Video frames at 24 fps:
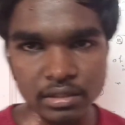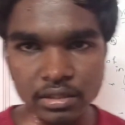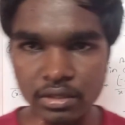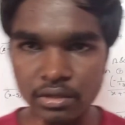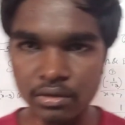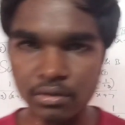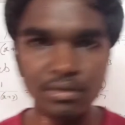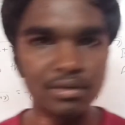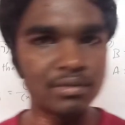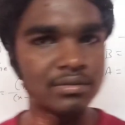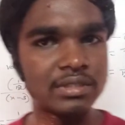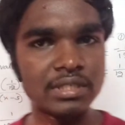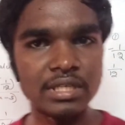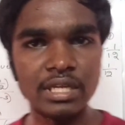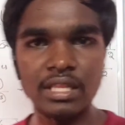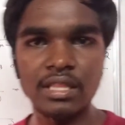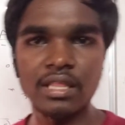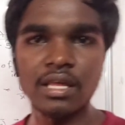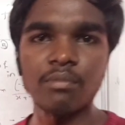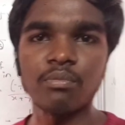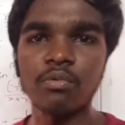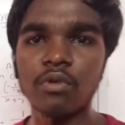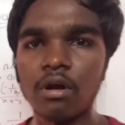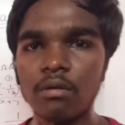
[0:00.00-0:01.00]
You see the
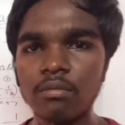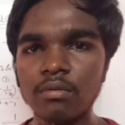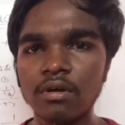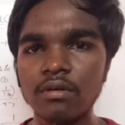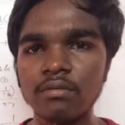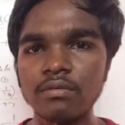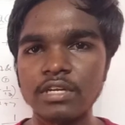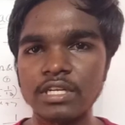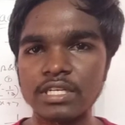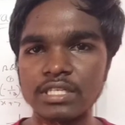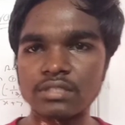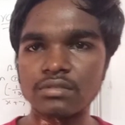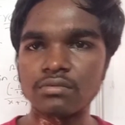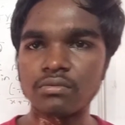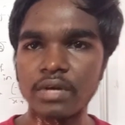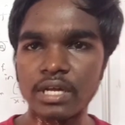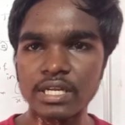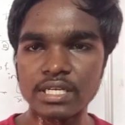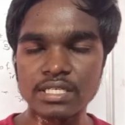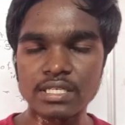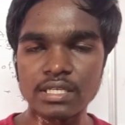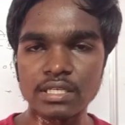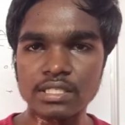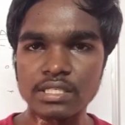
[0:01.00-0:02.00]
problem, it's very
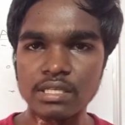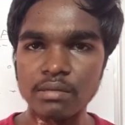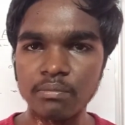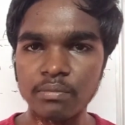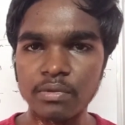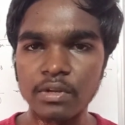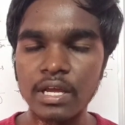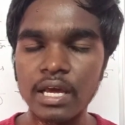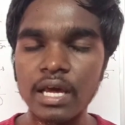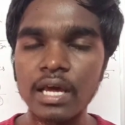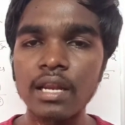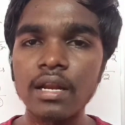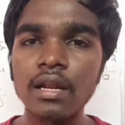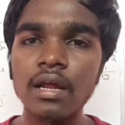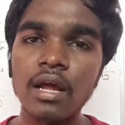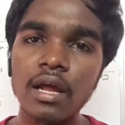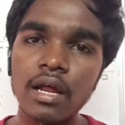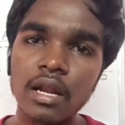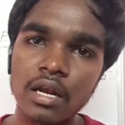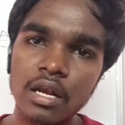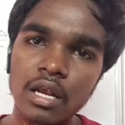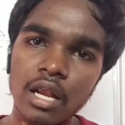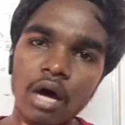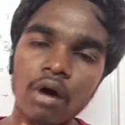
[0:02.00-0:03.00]
simple here.
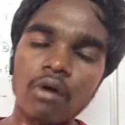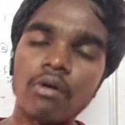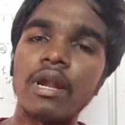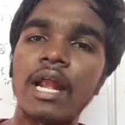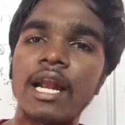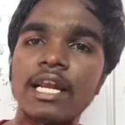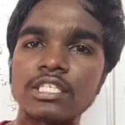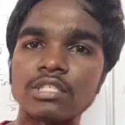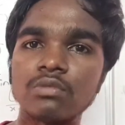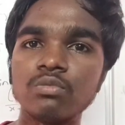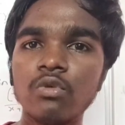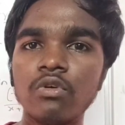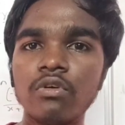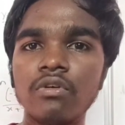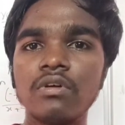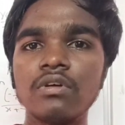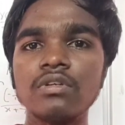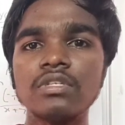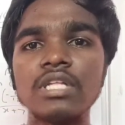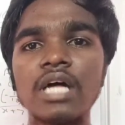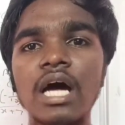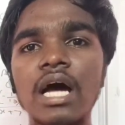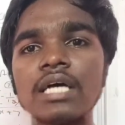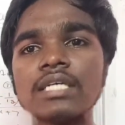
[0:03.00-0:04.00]
Now let us move into
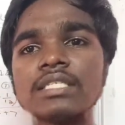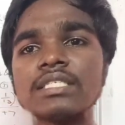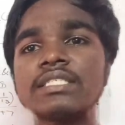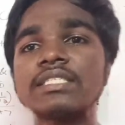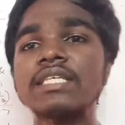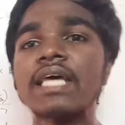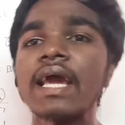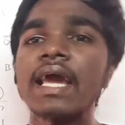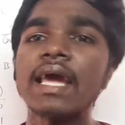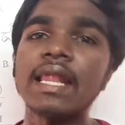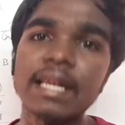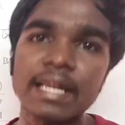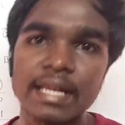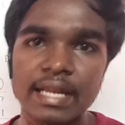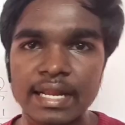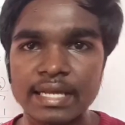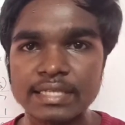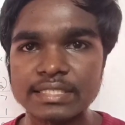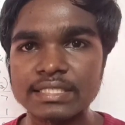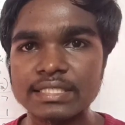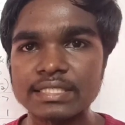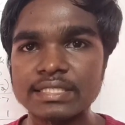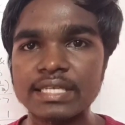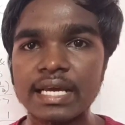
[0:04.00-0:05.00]
the second
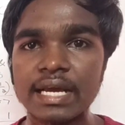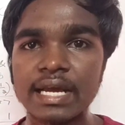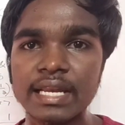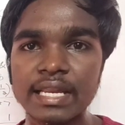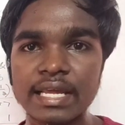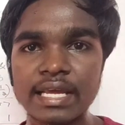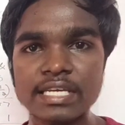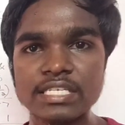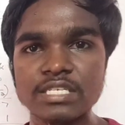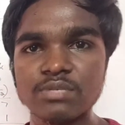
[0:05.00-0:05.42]
case